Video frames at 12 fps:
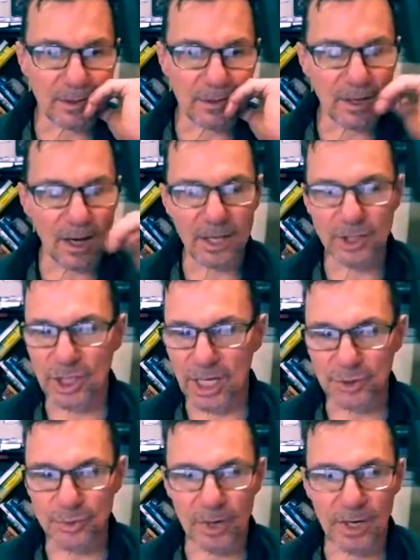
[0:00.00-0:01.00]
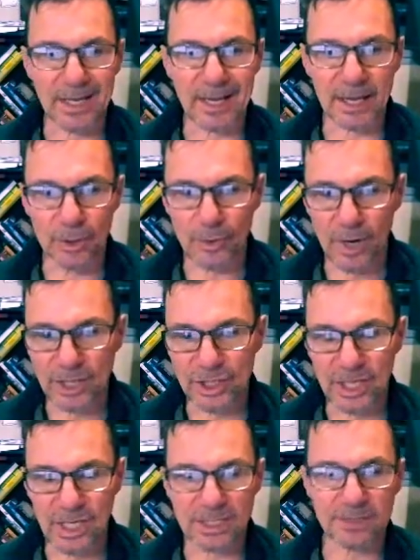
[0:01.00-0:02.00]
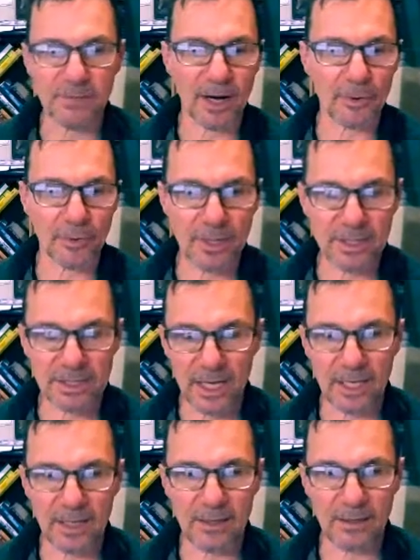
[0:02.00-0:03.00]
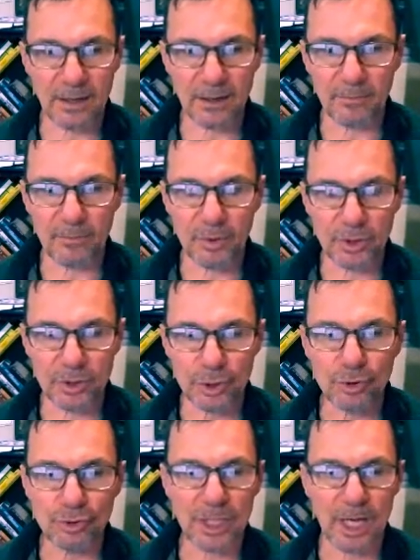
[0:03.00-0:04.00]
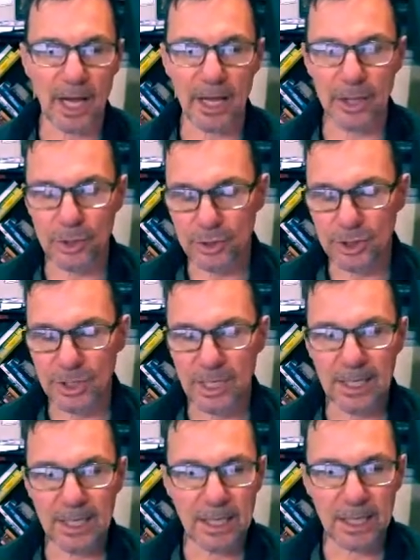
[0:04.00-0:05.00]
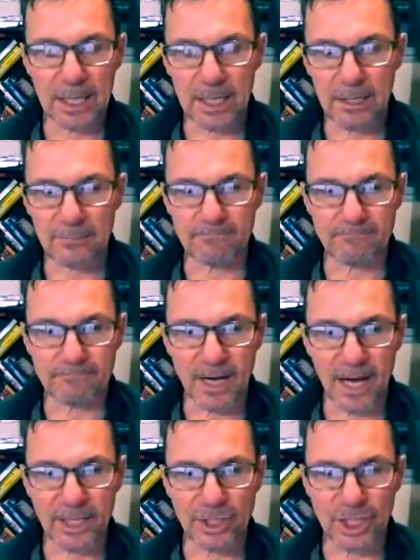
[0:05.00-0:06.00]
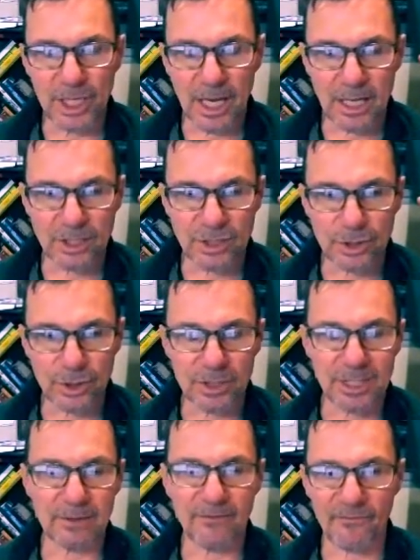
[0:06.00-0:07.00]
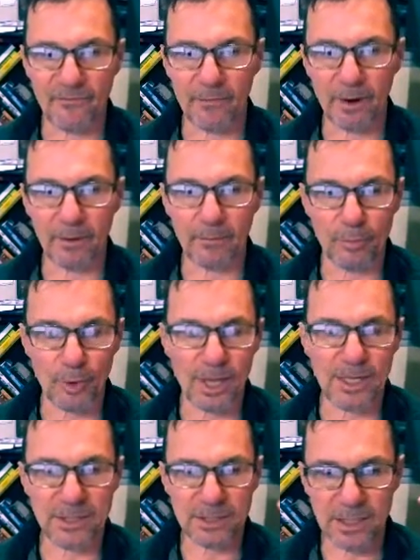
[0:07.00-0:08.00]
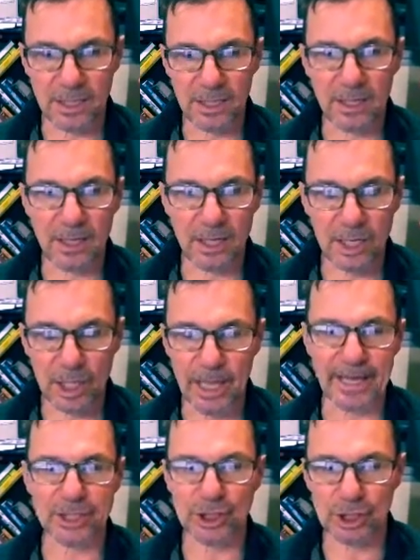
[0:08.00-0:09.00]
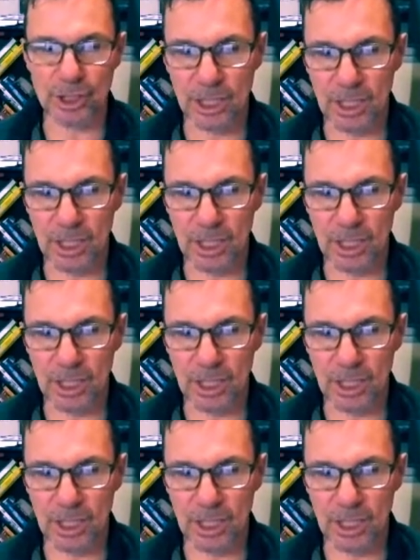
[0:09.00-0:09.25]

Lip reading: I changed radiator, I changed batteries, I put new tires, I changed brakes, clutch,